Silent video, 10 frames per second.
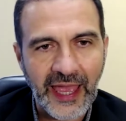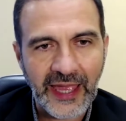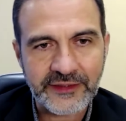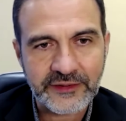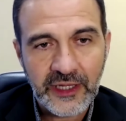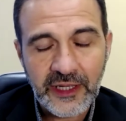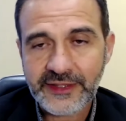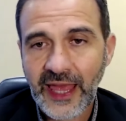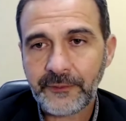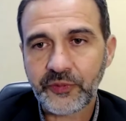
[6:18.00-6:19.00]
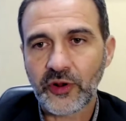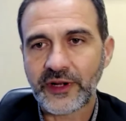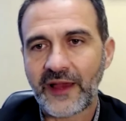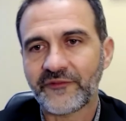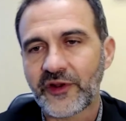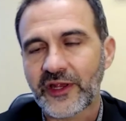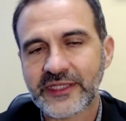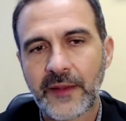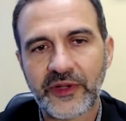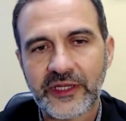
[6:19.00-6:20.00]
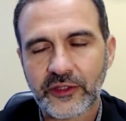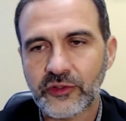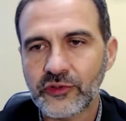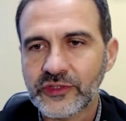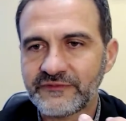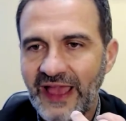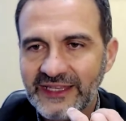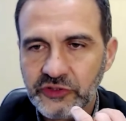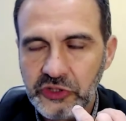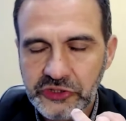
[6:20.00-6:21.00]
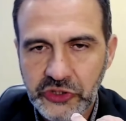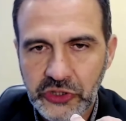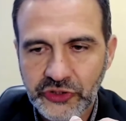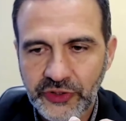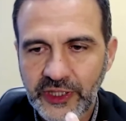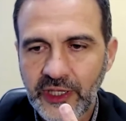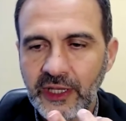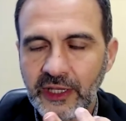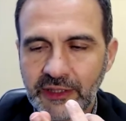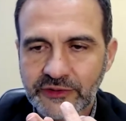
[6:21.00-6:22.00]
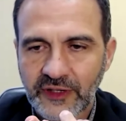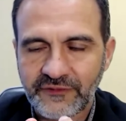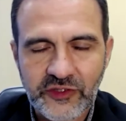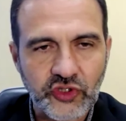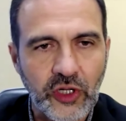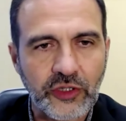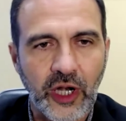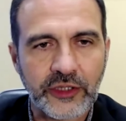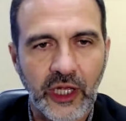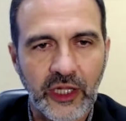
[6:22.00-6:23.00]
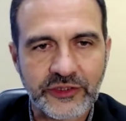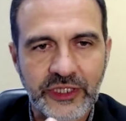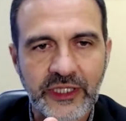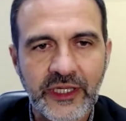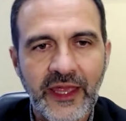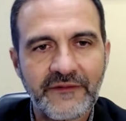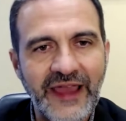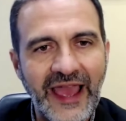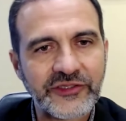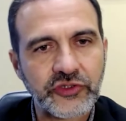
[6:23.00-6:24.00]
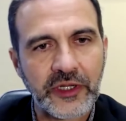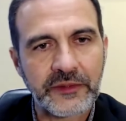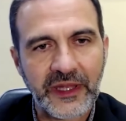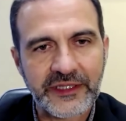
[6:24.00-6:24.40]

And that program, for example, includes vascular surgery, interventional cardiology, vascular